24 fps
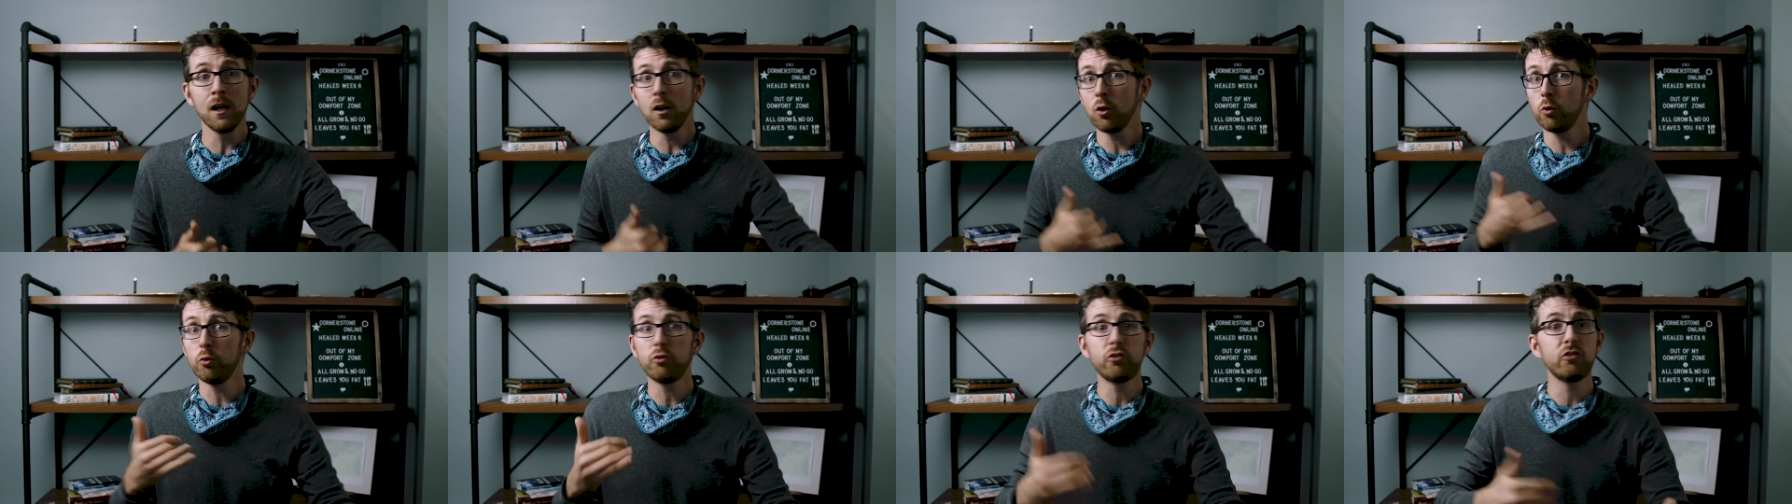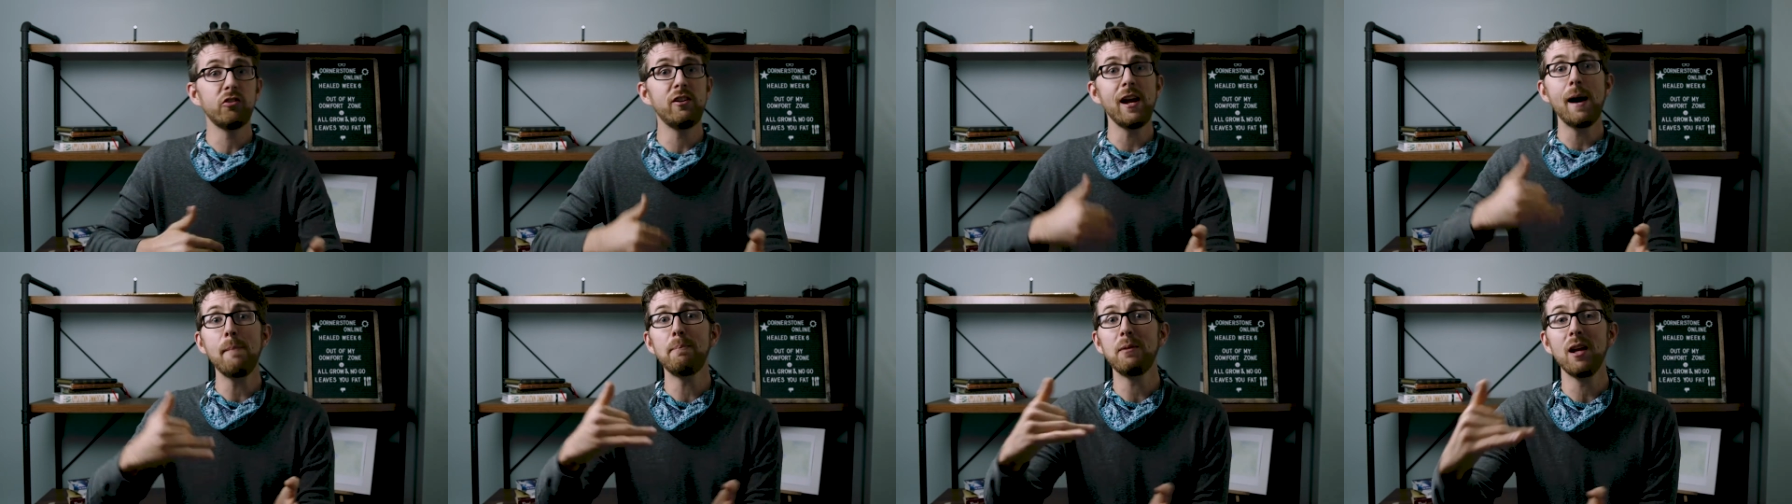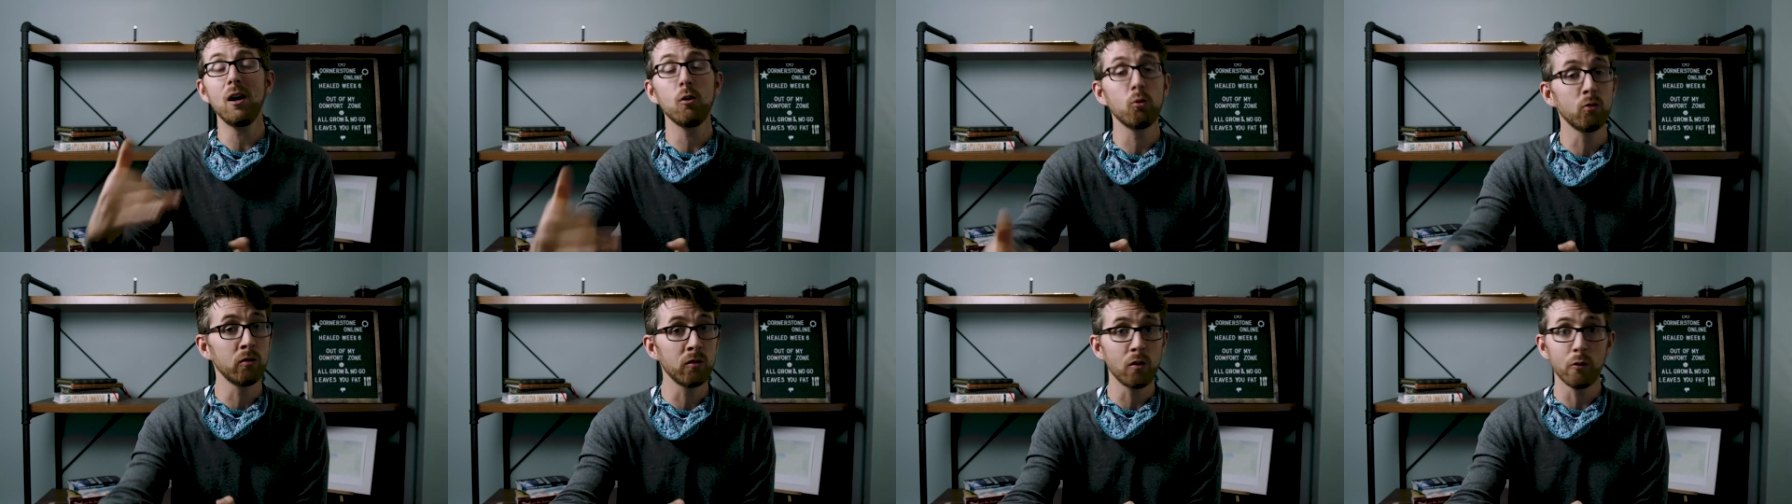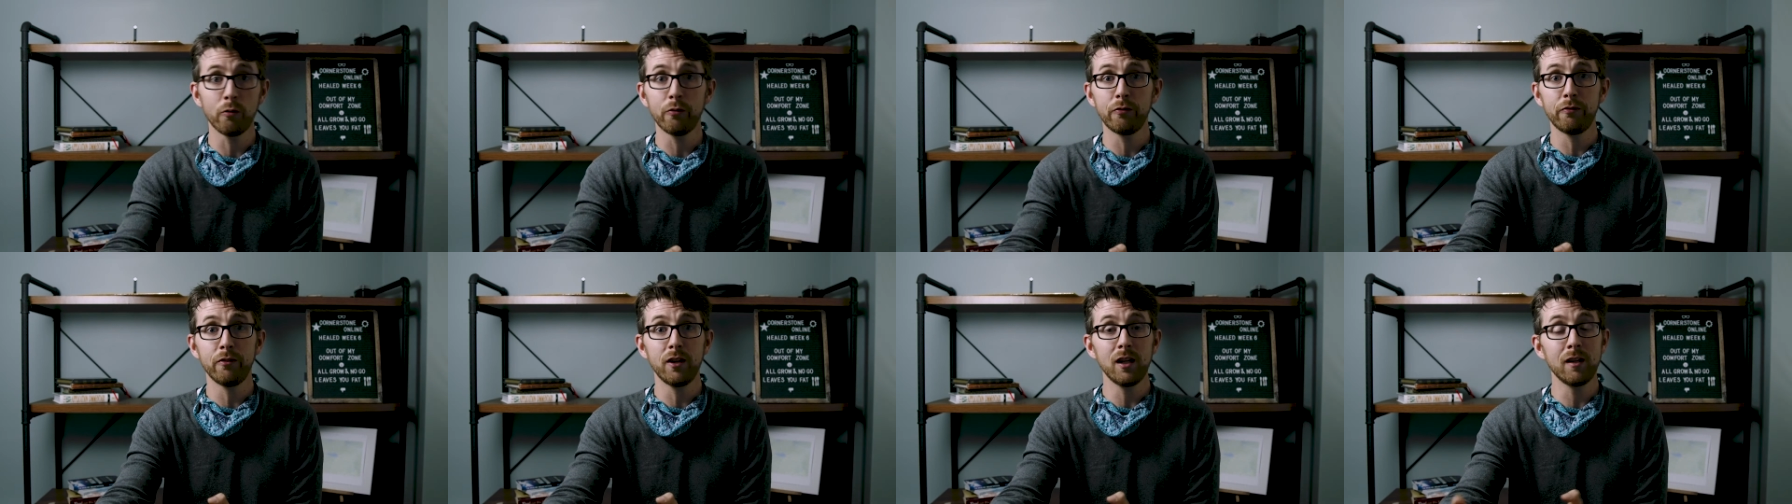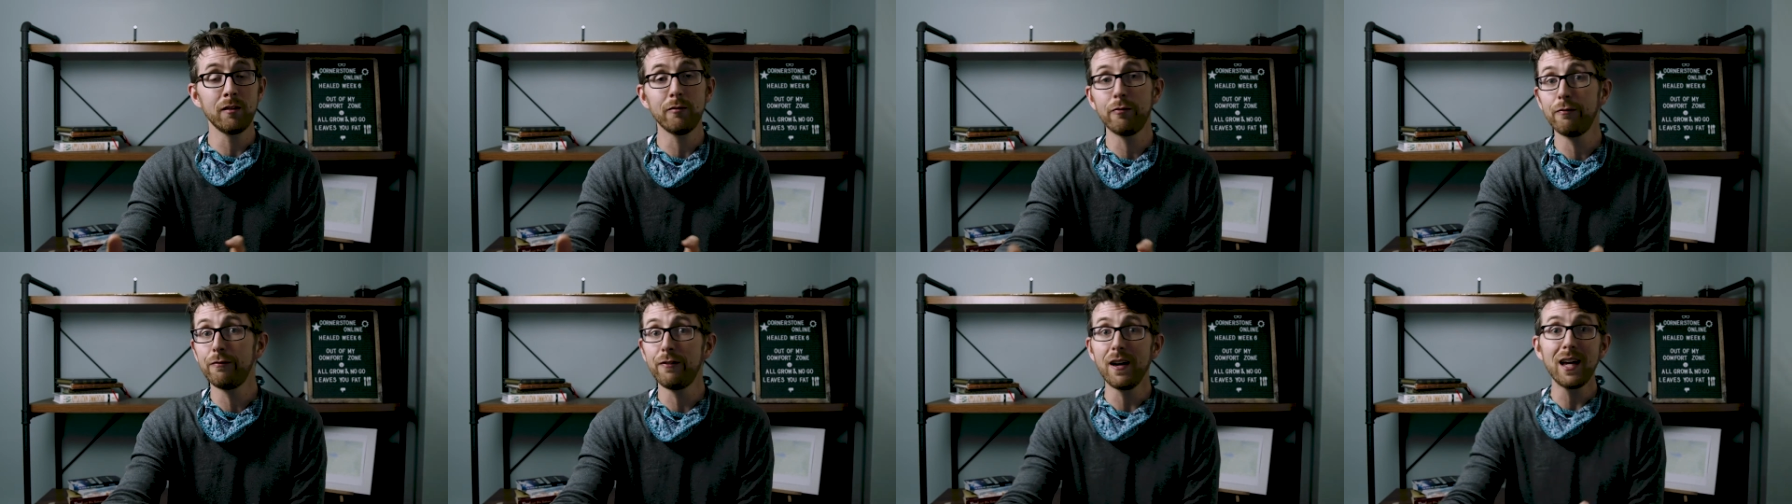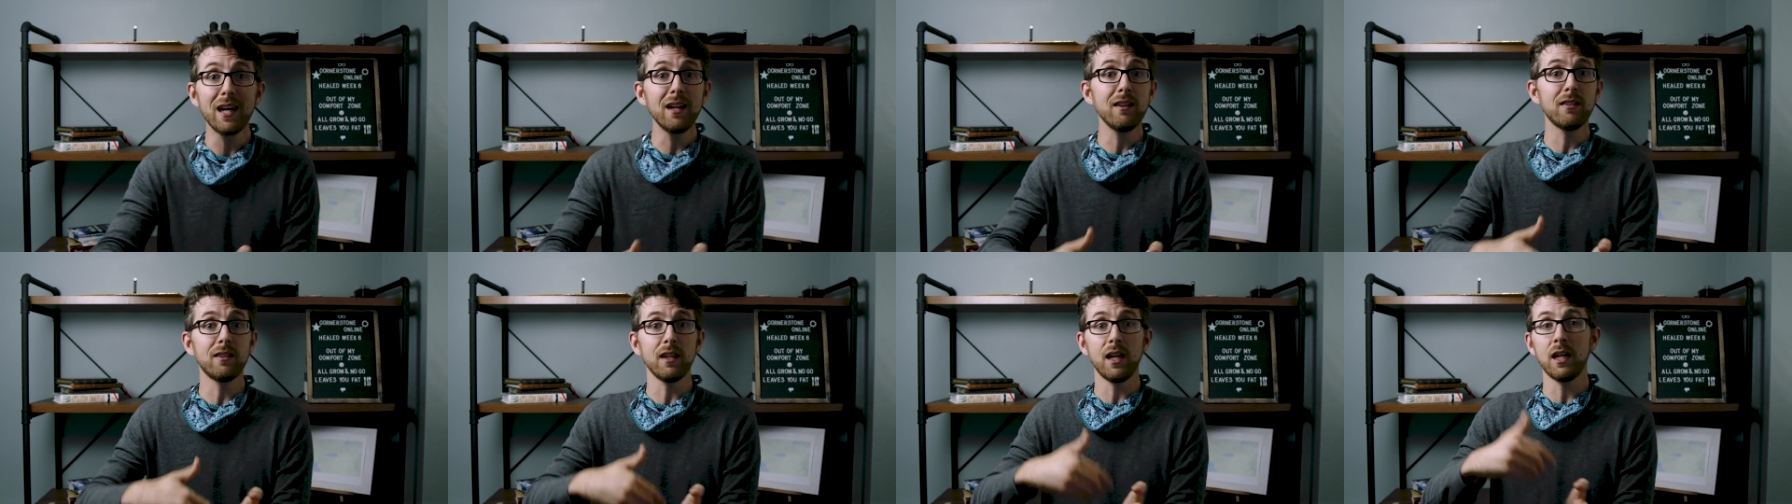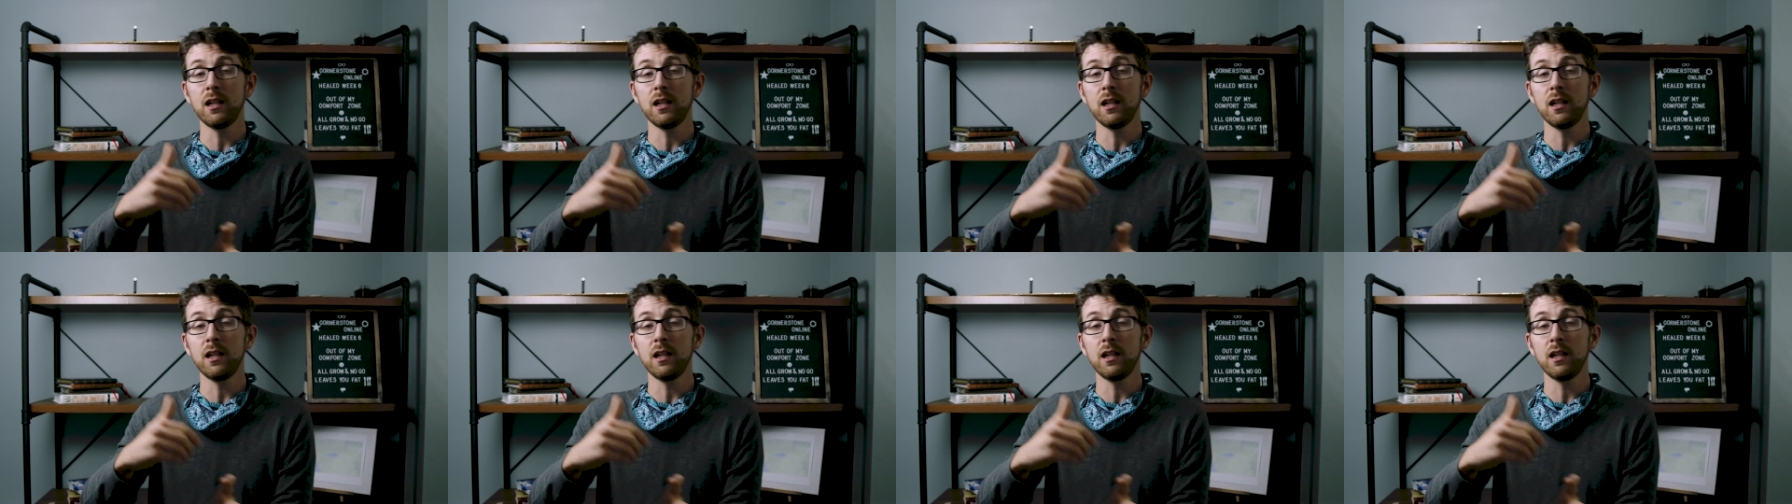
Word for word: who stepped out in, in faith